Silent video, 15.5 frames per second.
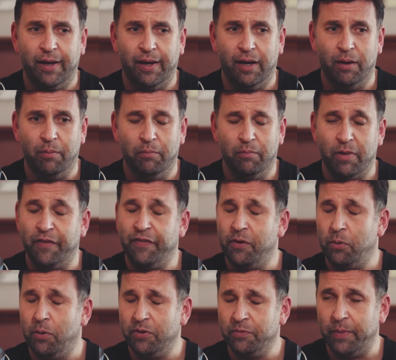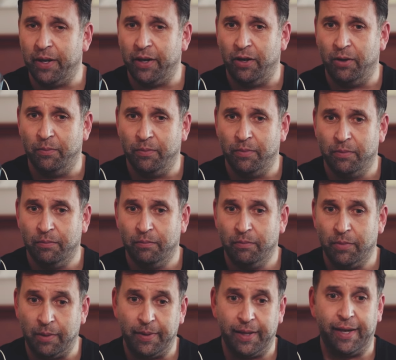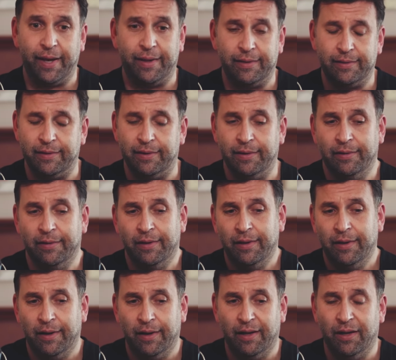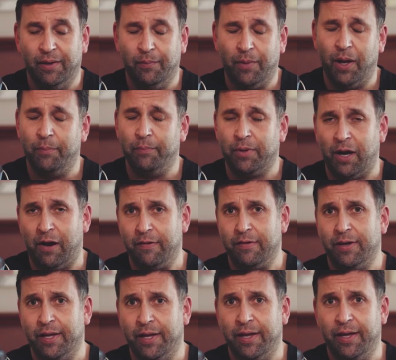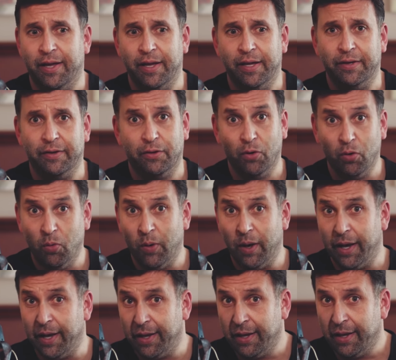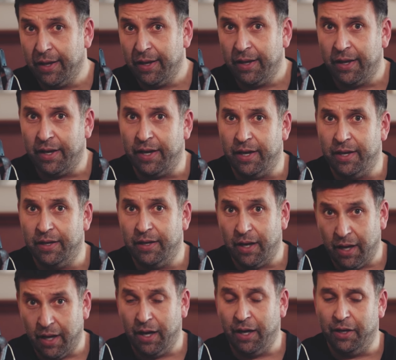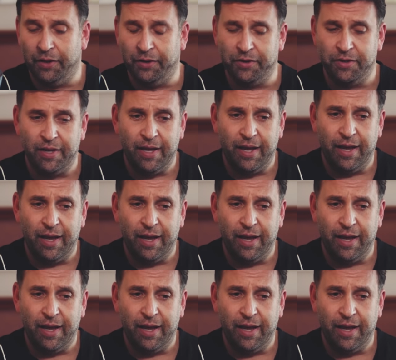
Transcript: Um, if it was my home, there'd be cats here. Um, I'm currently in Galway, in Ireland,